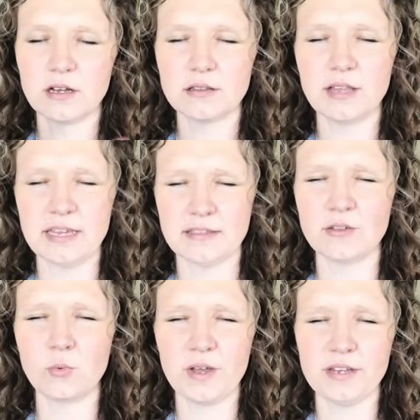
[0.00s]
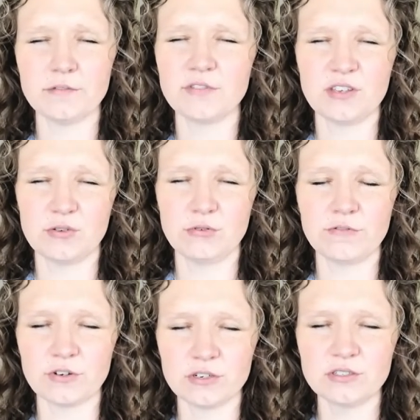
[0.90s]
like the weight of the
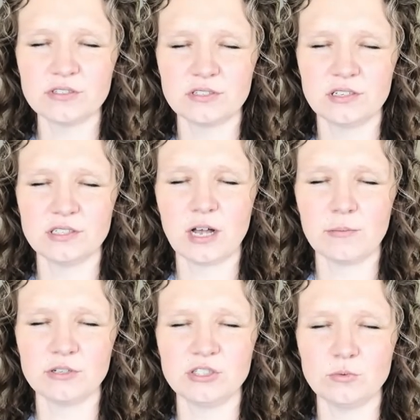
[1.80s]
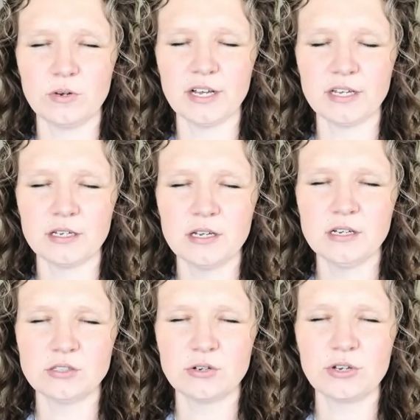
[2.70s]
universe is how much you weigh
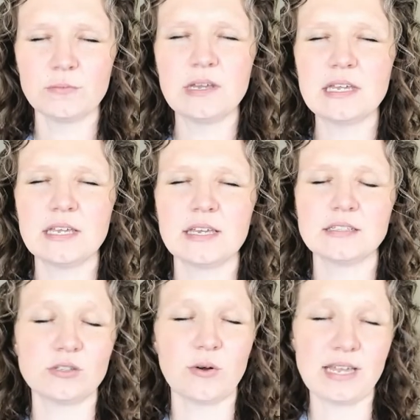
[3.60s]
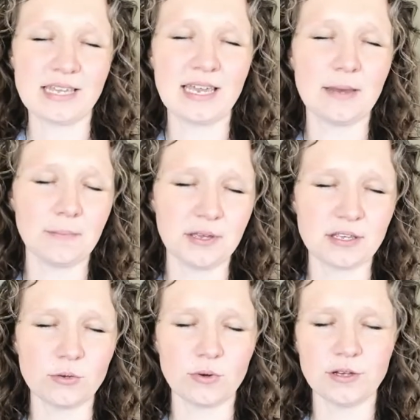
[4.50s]
so you're making it so i can't pick
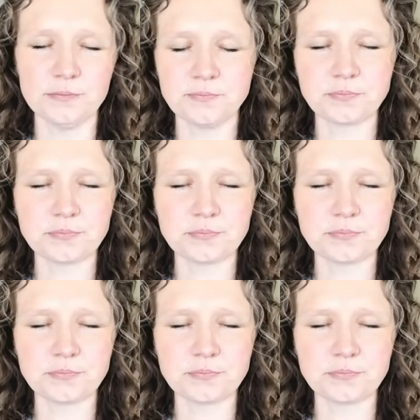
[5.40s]
you up